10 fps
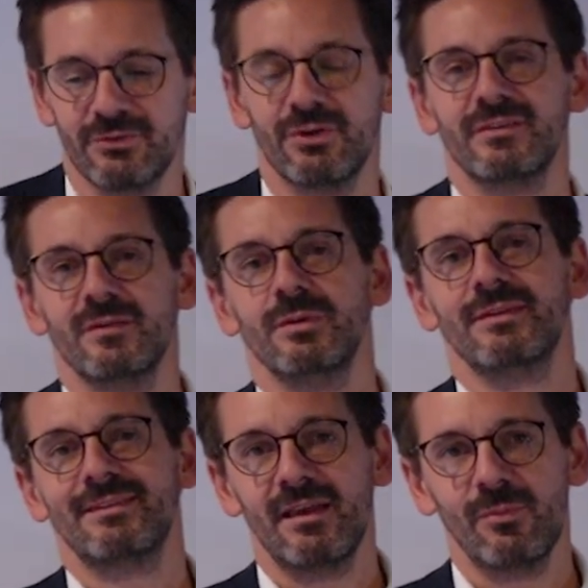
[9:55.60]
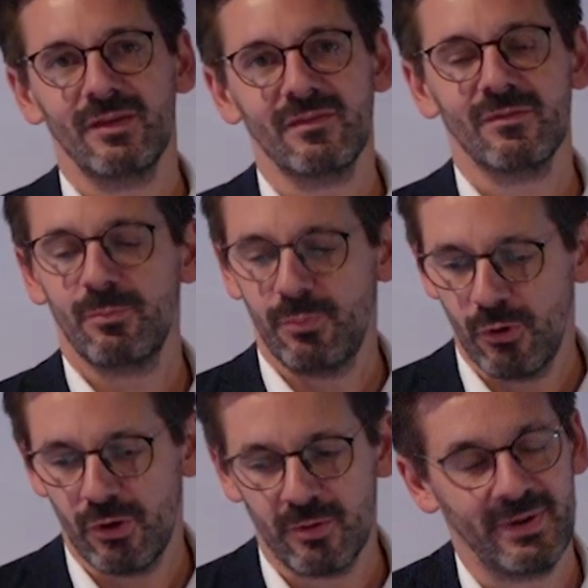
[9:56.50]
addressable segments
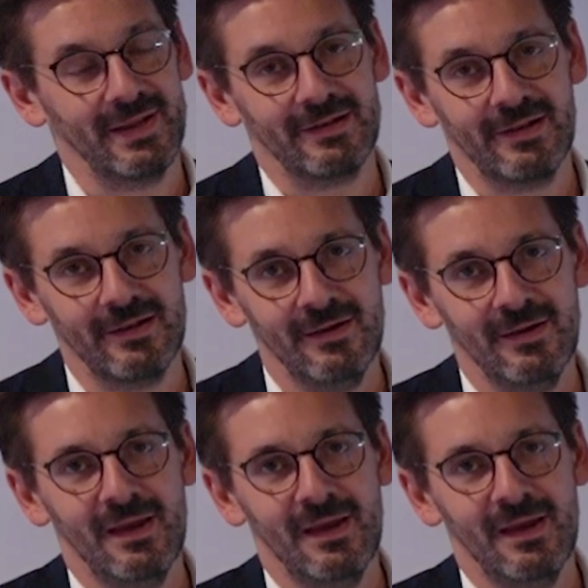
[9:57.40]
per panel,